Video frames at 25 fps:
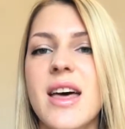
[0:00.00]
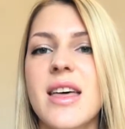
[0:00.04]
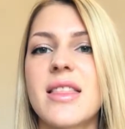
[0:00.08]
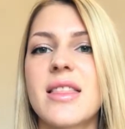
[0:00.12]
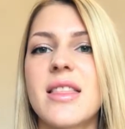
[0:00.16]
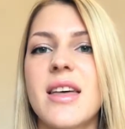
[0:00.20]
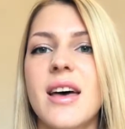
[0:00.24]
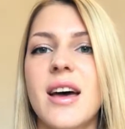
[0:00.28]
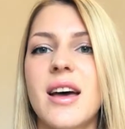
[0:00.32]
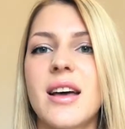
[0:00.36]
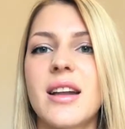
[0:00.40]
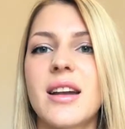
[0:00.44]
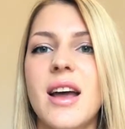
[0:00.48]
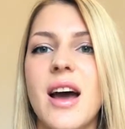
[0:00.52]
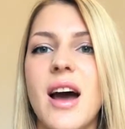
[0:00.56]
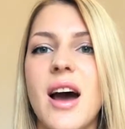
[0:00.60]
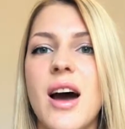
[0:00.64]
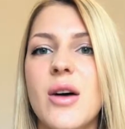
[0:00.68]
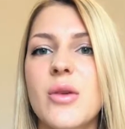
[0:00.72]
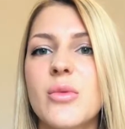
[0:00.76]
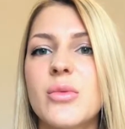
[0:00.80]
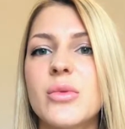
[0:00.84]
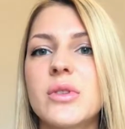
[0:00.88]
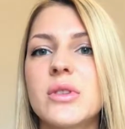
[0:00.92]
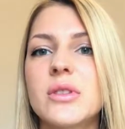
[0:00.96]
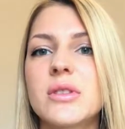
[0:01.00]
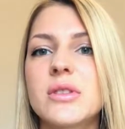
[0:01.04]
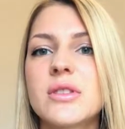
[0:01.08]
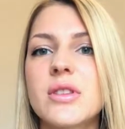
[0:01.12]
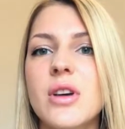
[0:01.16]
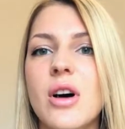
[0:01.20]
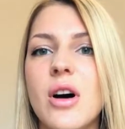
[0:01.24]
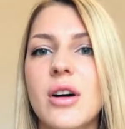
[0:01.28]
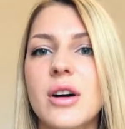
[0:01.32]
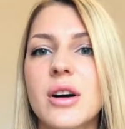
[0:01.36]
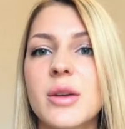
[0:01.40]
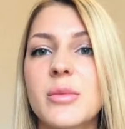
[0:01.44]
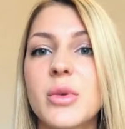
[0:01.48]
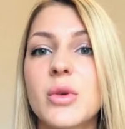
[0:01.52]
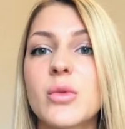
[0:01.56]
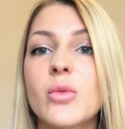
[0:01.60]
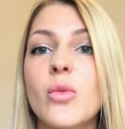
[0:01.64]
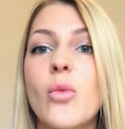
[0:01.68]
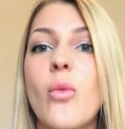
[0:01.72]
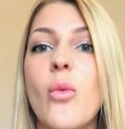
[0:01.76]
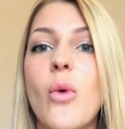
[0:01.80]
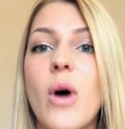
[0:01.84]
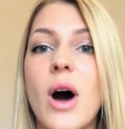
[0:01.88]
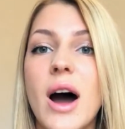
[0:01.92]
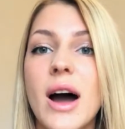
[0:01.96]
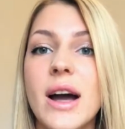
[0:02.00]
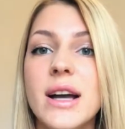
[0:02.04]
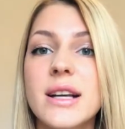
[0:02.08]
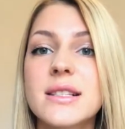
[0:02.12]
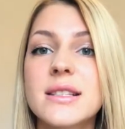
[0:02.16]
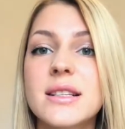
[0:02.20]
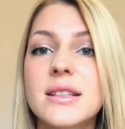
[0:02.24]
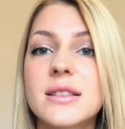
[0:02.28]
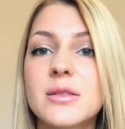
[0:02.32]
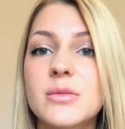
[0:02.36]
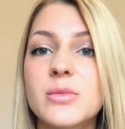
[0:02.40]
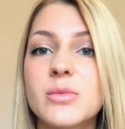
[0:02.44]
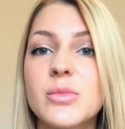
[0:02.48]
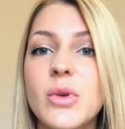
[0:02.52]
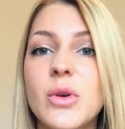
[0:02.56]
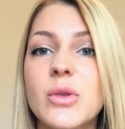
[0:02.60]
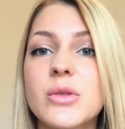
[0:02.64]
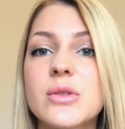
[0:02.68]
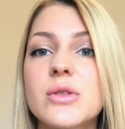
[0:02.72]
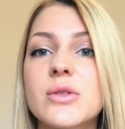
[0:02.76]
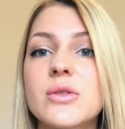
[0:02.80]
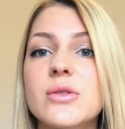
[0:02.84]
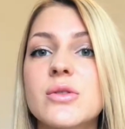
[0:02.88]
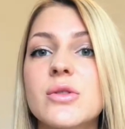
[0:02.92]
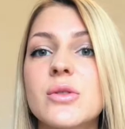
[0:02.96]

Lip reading: Then I will talk about why is it important